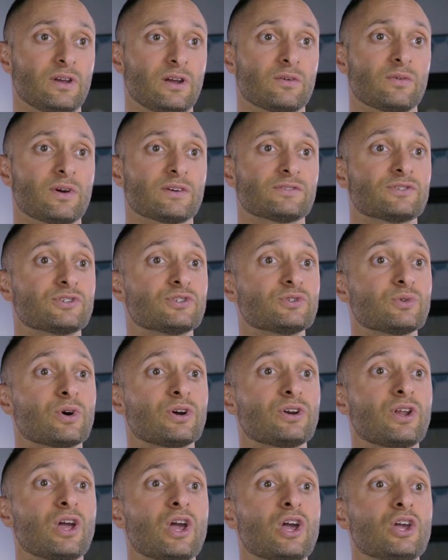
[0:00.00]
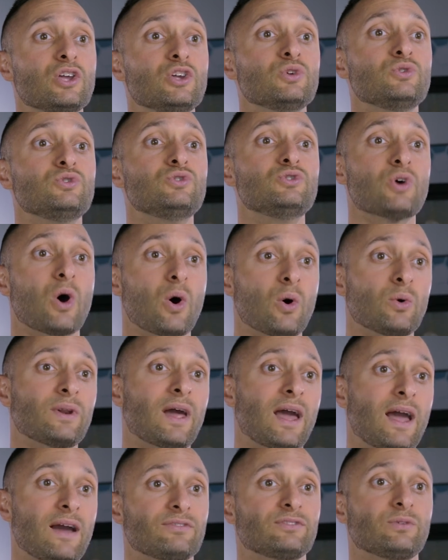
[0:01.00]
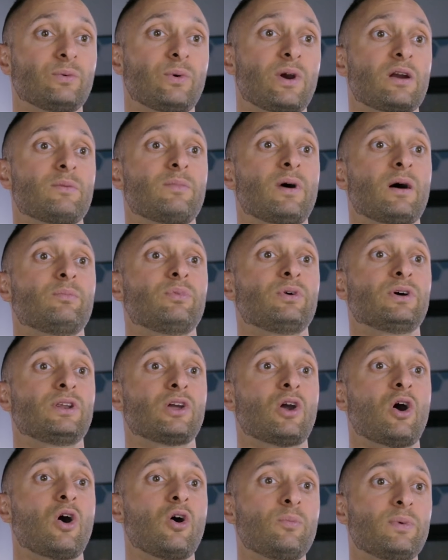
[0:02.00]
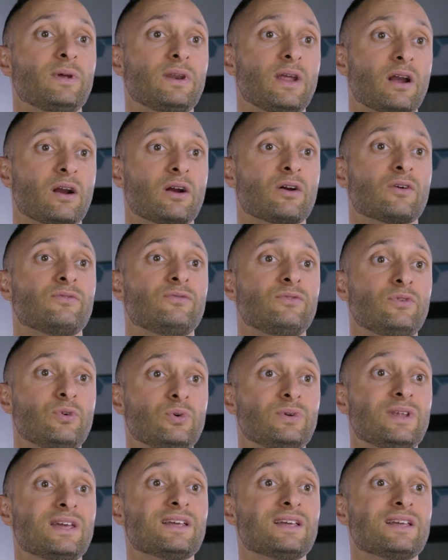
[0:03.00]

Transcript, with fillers: Rest assured, you don't have to worry about putting open air food